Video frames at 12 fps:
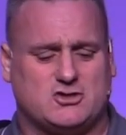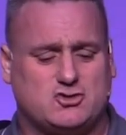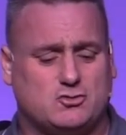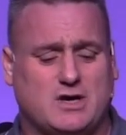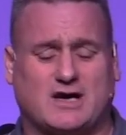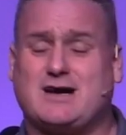
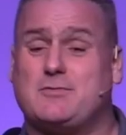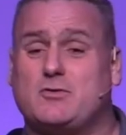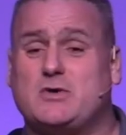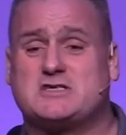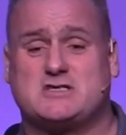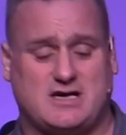So a couple of
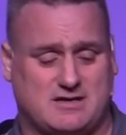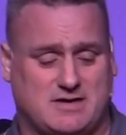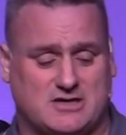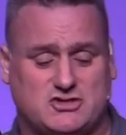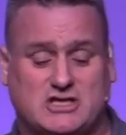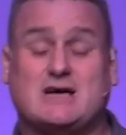weeks later,
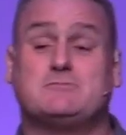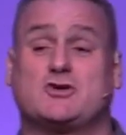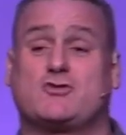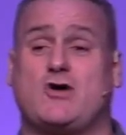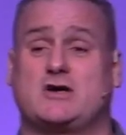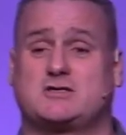man, she came to
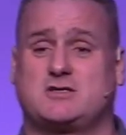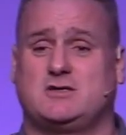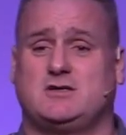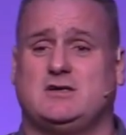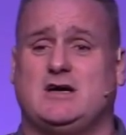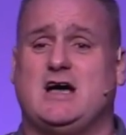Christ.
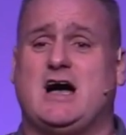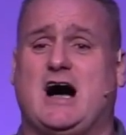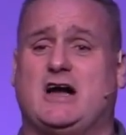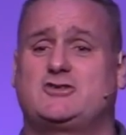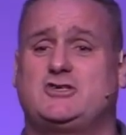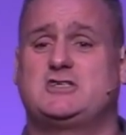
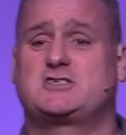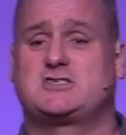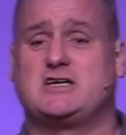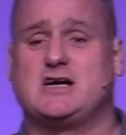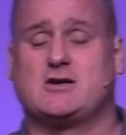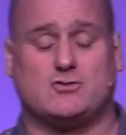And she
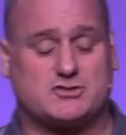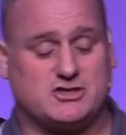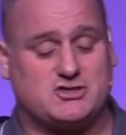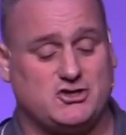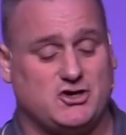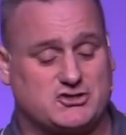still goes
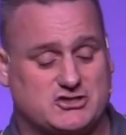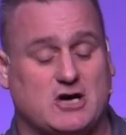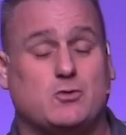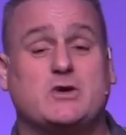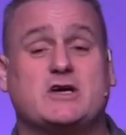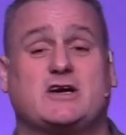to church
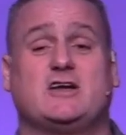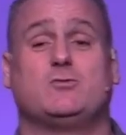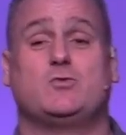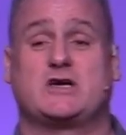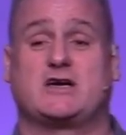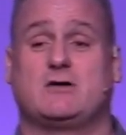now, week in
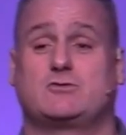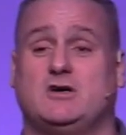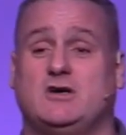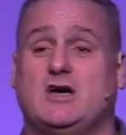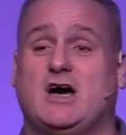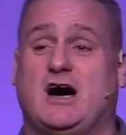and week out.
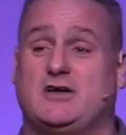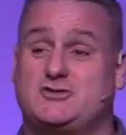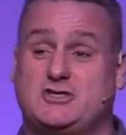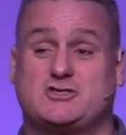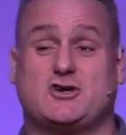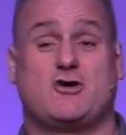And
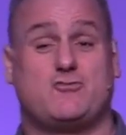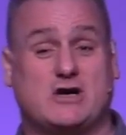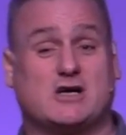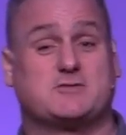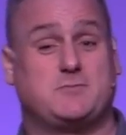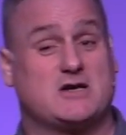she's got a
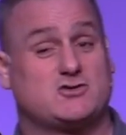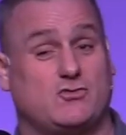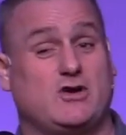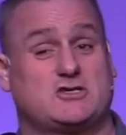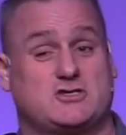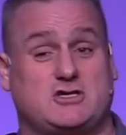real special
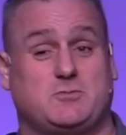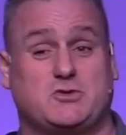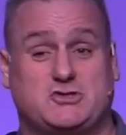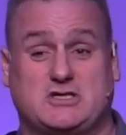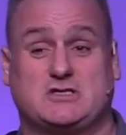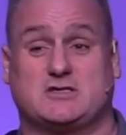relationship
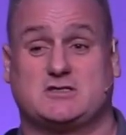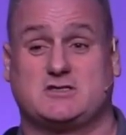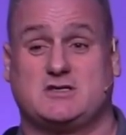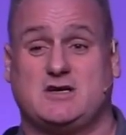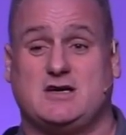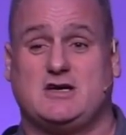with Jesus.
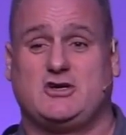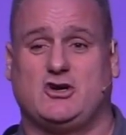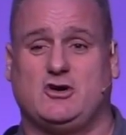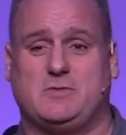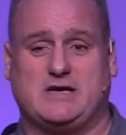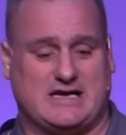You
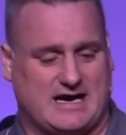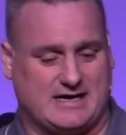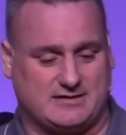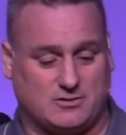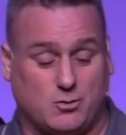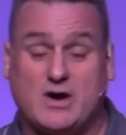know what I mean?
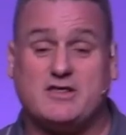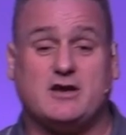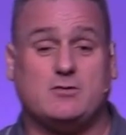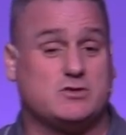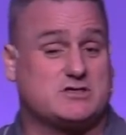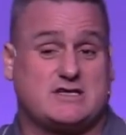And whether
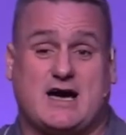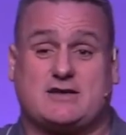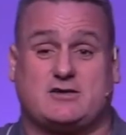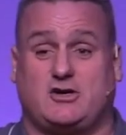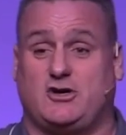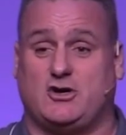it was
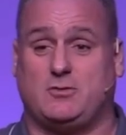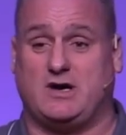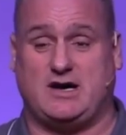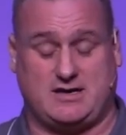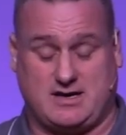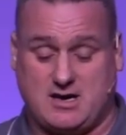that, you
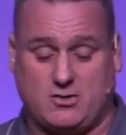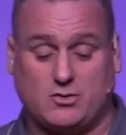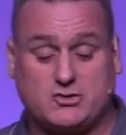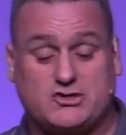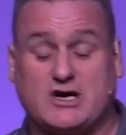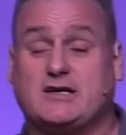know,
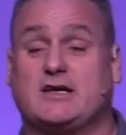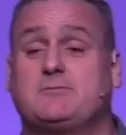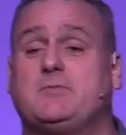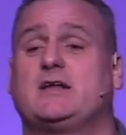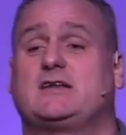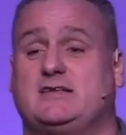or triggered
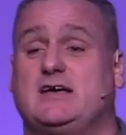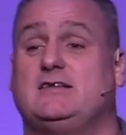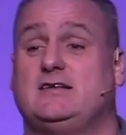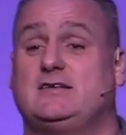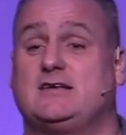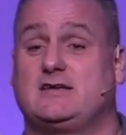it, but at the
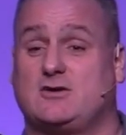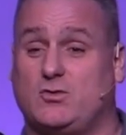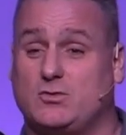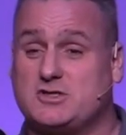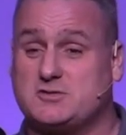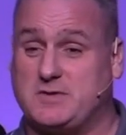end of the day, the
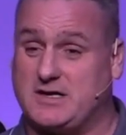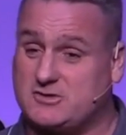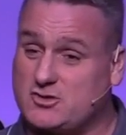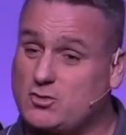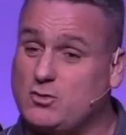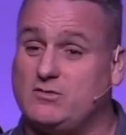Holy Spirit
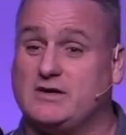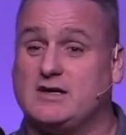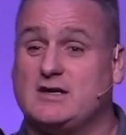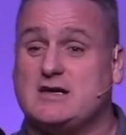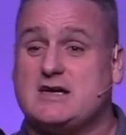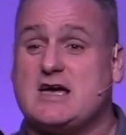took over